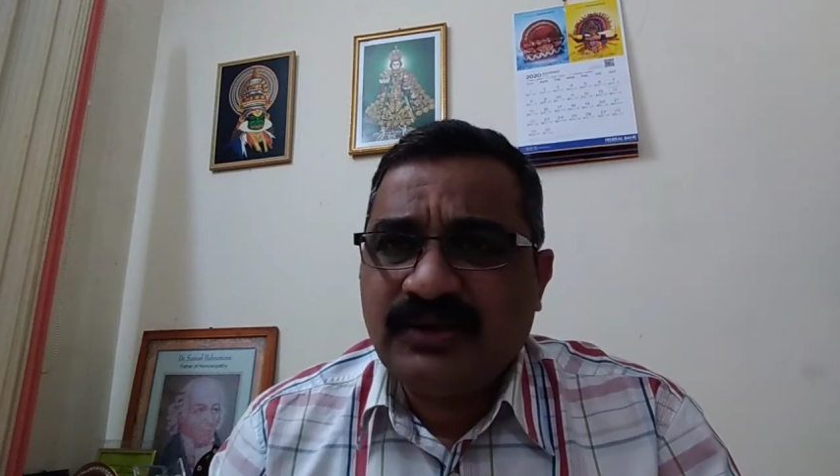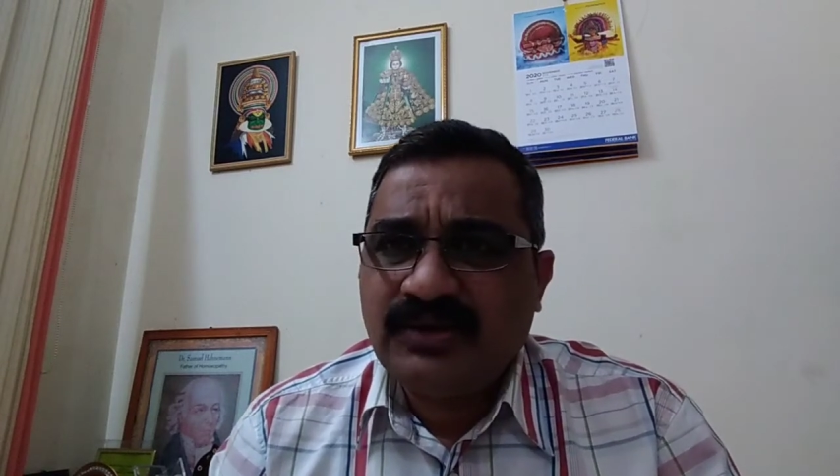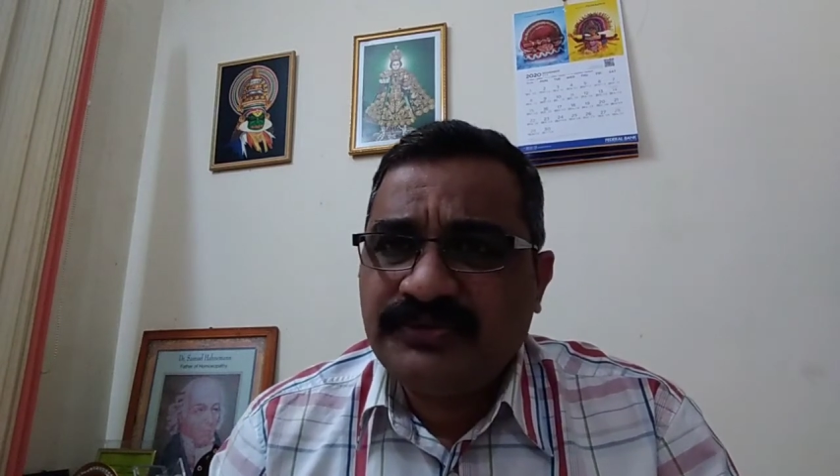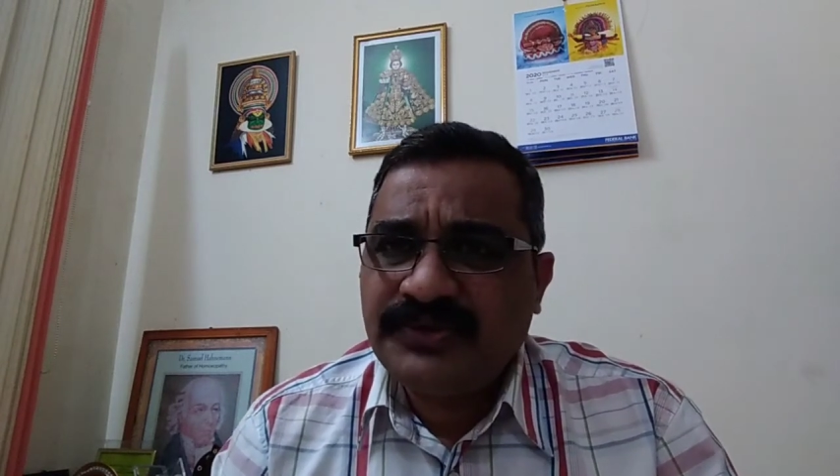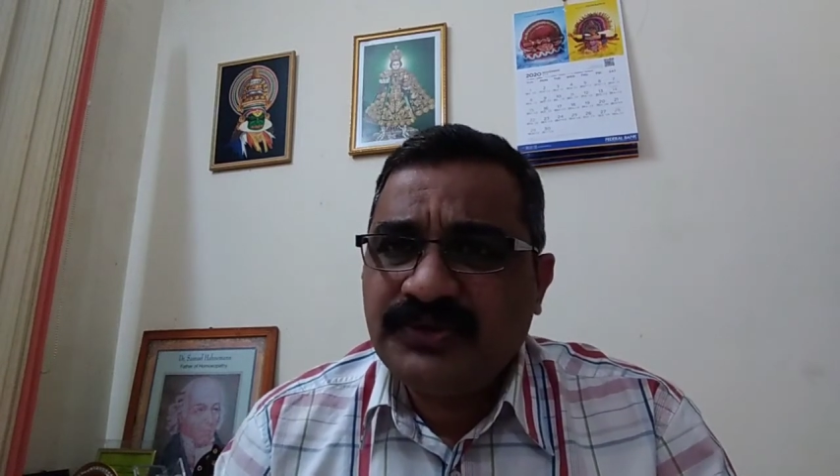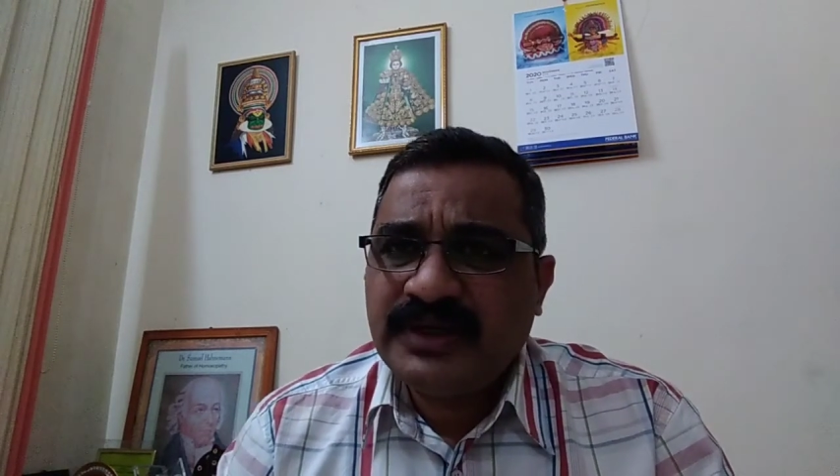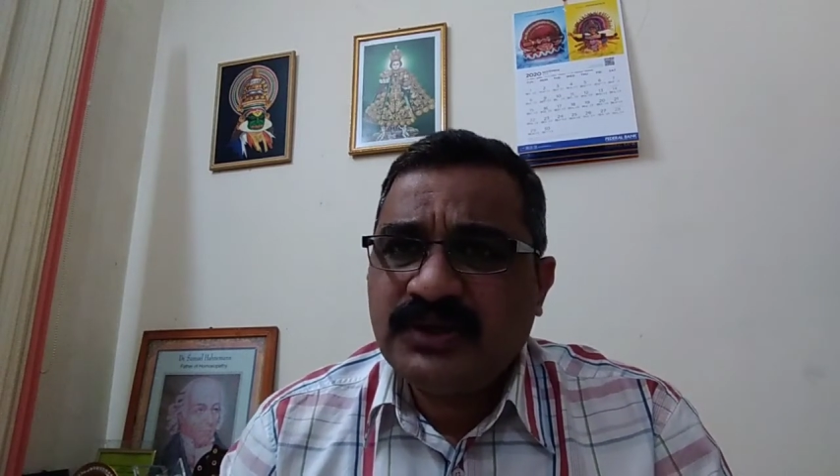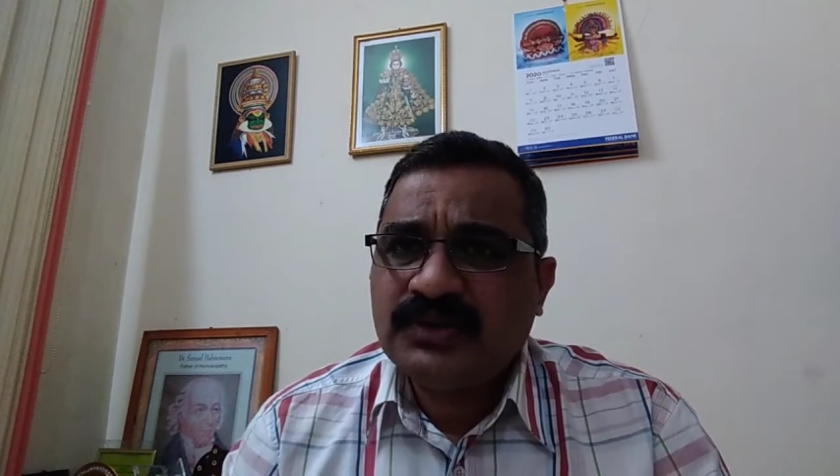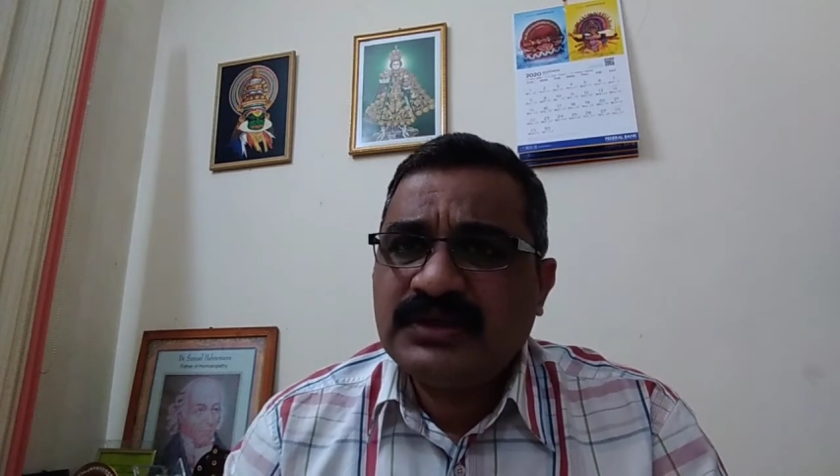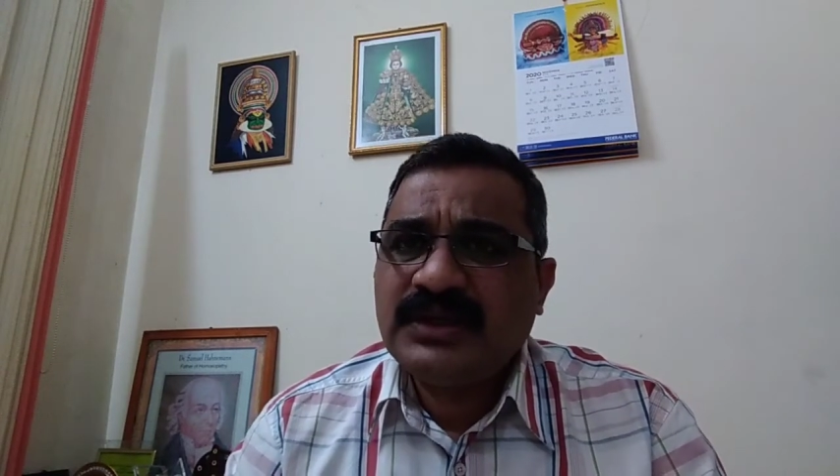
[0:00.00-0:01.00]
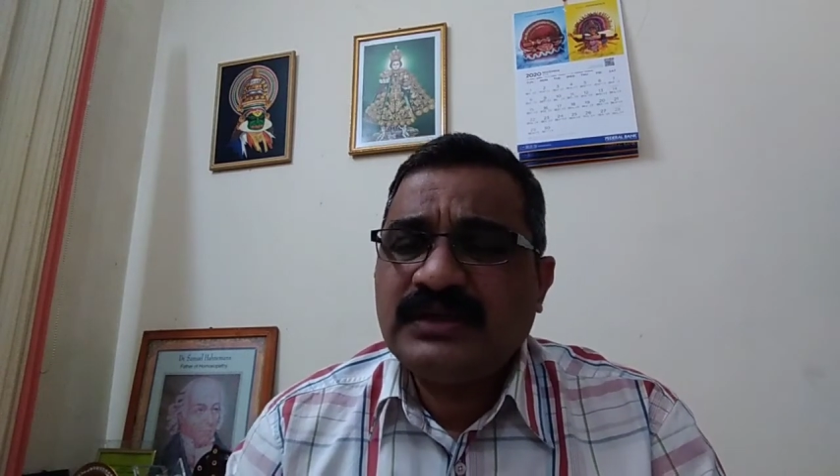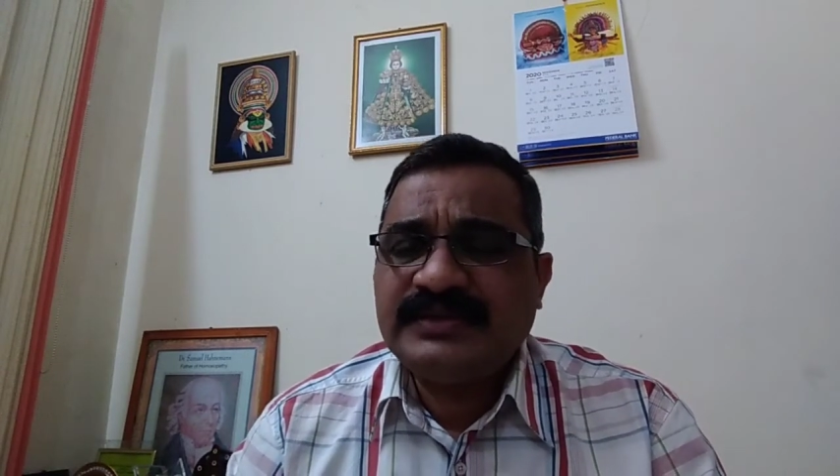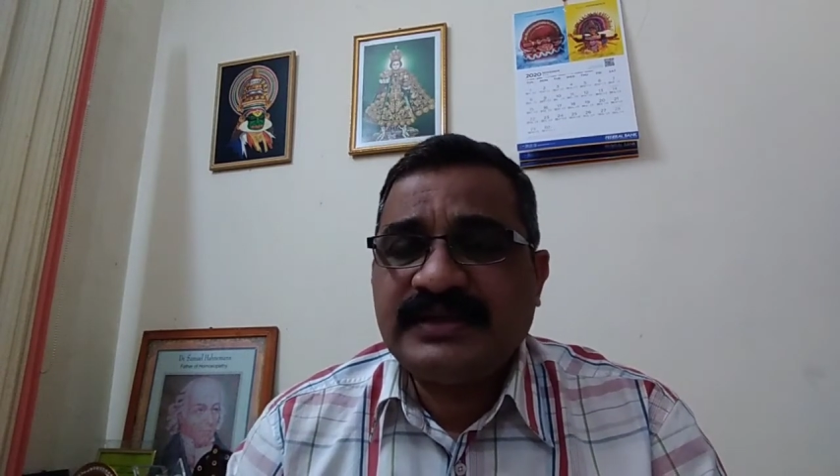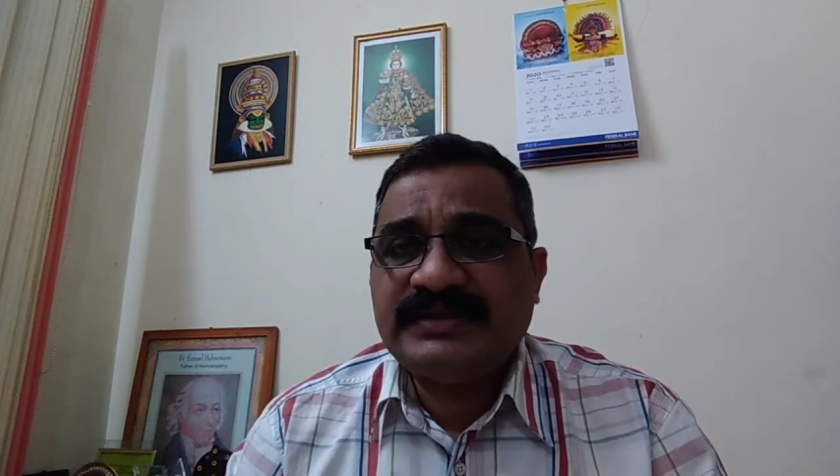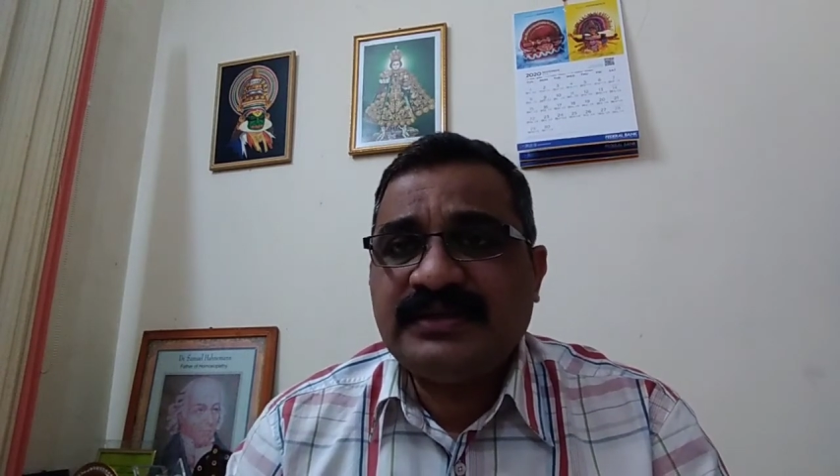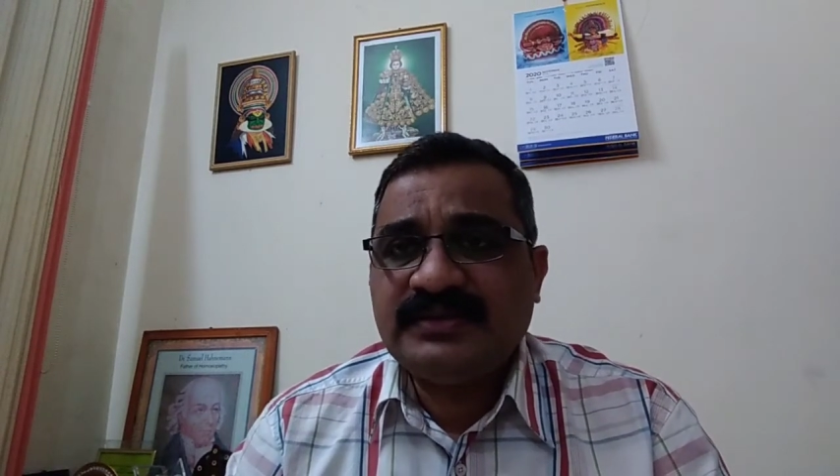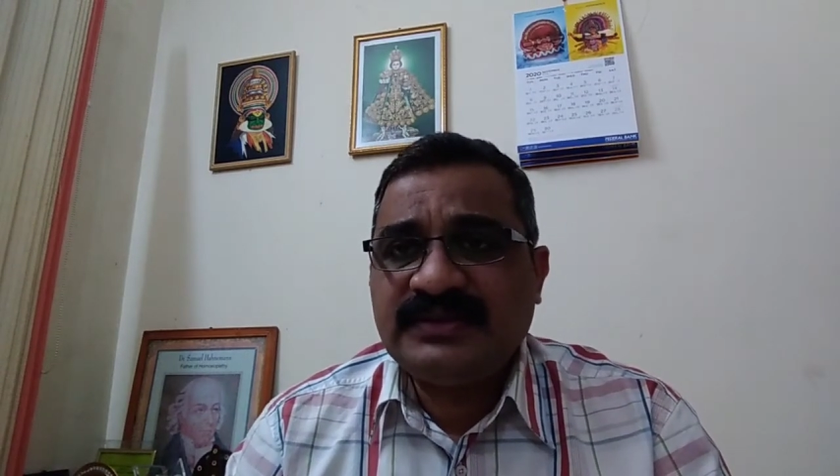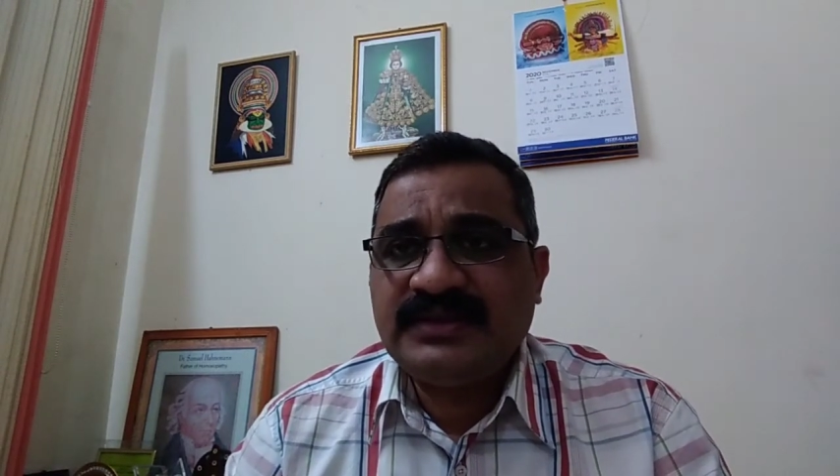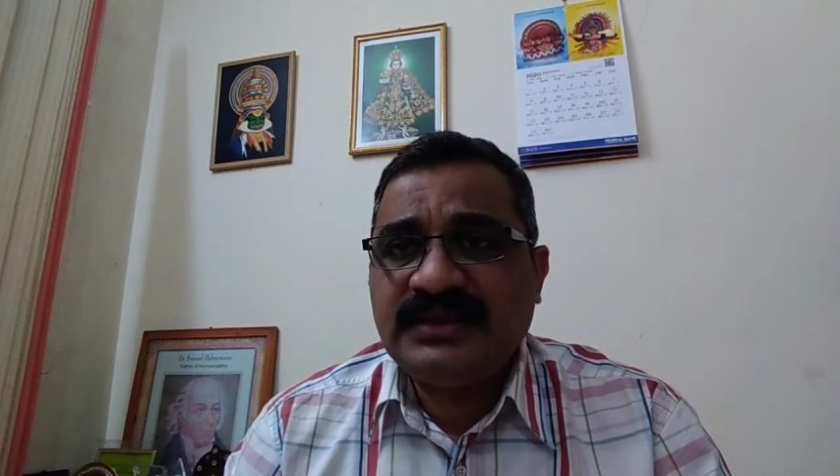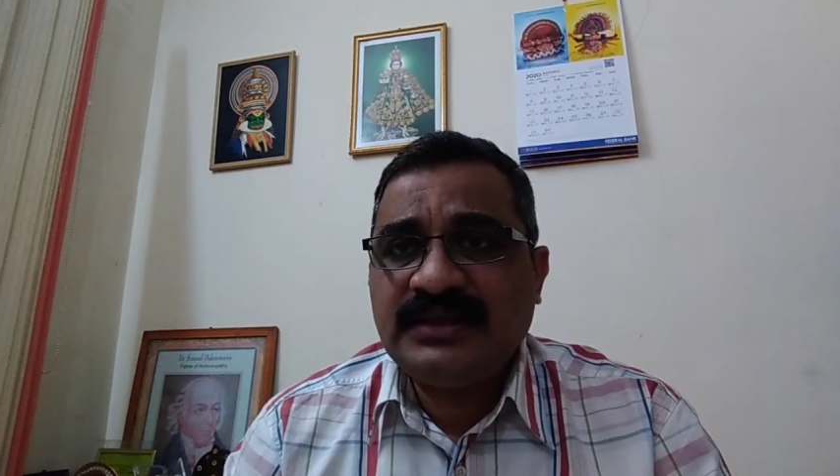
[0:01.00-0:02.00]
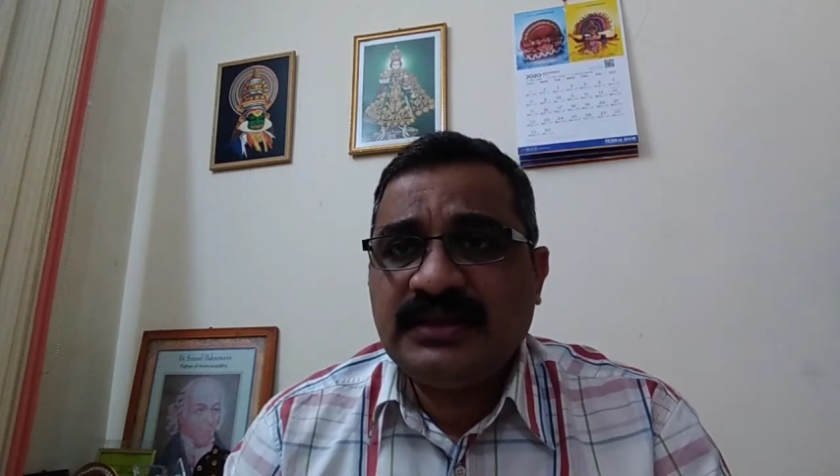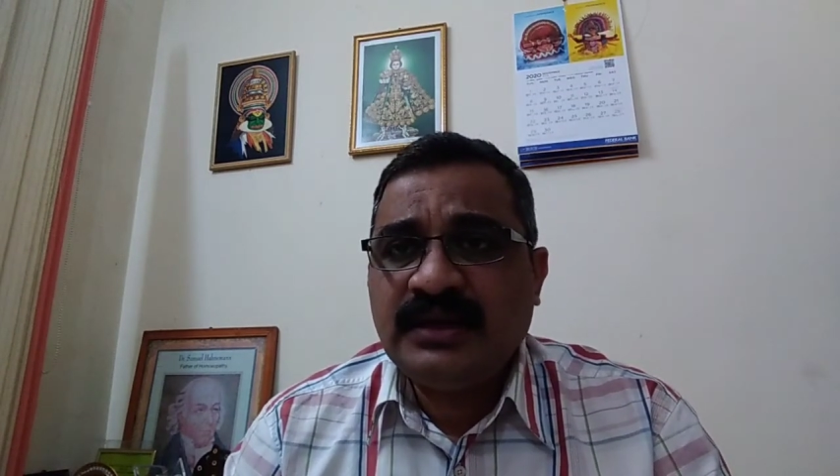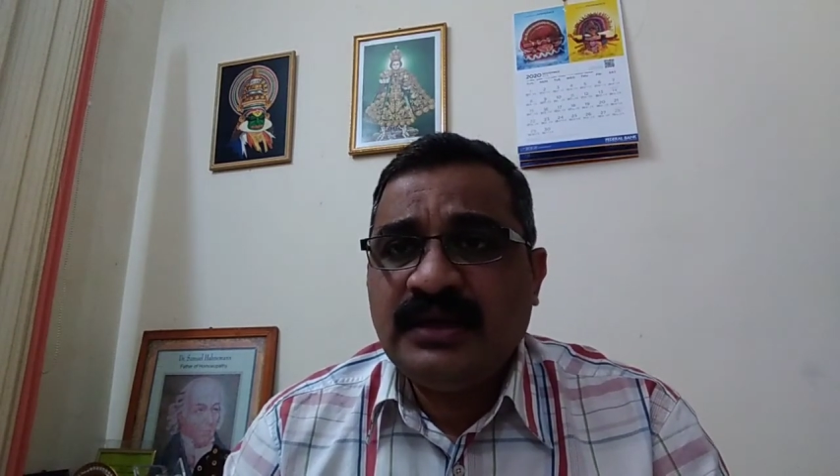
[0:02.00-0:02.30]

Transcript: or few endothelial cells are seen in